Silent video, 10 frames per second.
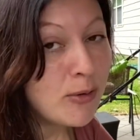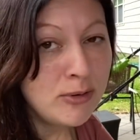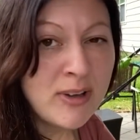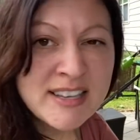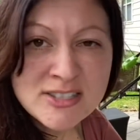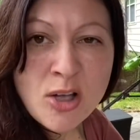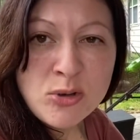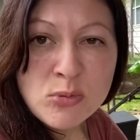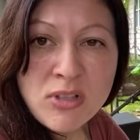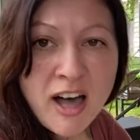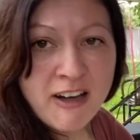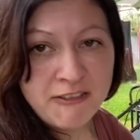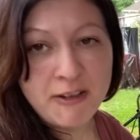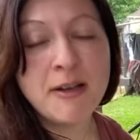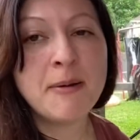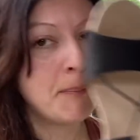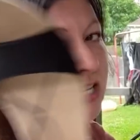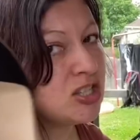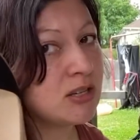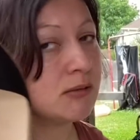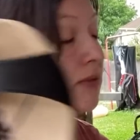you guys know you love my shoes.